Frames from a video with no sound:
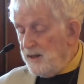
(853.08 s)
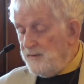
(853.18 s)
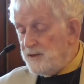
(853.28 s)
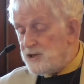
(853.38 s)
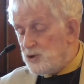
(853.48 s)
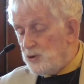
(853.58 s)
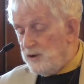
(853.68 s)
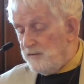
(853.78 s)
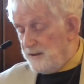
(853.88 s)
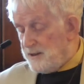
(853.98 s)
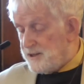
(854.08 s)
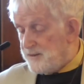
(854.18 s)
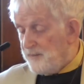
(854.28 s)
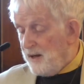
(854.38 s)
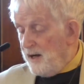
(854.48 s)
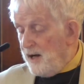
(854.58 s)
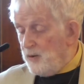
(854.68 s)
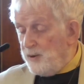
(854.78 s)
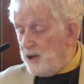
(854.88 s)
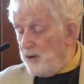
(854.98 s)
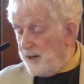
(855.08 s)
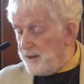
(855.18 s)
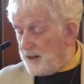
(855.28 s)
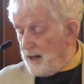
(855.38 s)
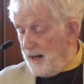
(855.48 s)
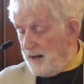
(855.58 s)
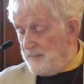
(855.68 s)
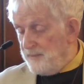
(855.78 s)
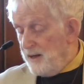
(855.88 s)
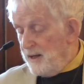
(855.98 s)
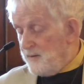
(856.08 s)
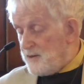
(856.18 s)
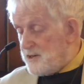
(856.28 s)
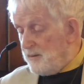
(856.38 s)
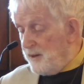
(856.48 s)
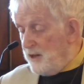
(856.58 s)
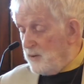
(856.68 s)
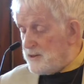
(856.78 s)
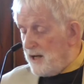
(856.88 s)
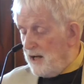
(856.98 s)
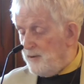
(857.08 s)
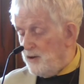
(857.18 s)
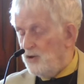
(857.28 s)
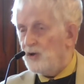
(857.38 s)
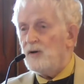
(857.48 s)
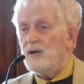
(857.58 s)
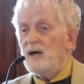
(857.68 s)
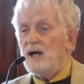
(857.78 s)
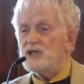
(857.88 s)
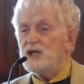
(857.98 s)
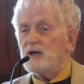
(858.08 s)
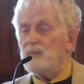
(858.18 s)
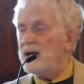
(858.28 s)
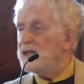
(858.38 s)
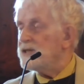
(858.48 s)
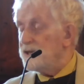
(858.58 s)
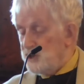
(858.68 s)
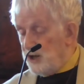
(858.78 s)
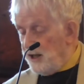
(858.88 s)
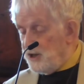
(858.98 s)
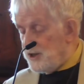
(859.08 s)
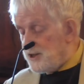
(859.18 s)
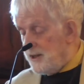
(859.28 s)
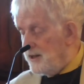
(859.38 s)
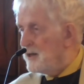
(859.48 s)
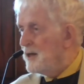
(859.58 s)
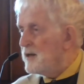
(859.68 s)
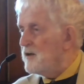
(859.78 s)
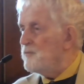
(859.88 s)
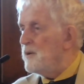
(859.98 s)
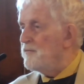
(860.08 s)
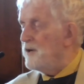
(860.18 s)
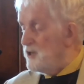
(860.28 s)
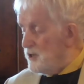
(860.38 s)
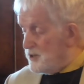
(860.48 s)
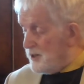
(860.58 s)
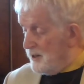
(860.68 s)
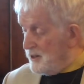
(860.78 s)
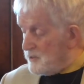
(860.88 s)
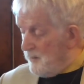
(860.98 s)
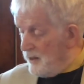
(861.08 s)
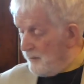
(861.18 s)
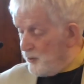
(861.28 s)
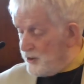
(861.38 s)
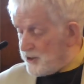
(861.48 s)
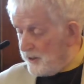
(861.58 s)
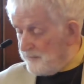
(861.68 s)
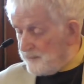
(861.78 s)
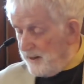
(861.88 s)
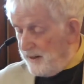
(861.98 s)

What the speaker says: In this story of his, a widow had a claim that somebody was harming her, and she complained to the judge and said, "Give me vengeance against my oppressor."